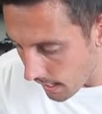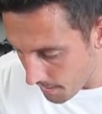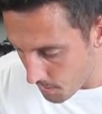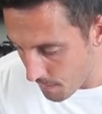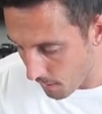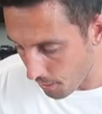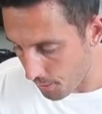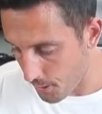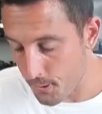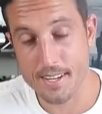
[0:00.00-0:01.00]
I have about
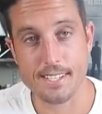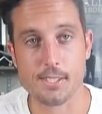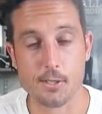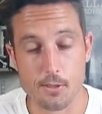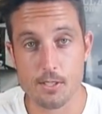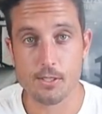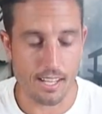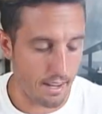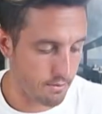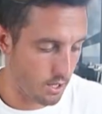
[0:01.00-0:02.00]
30 screws
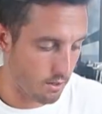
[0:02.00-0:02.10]
left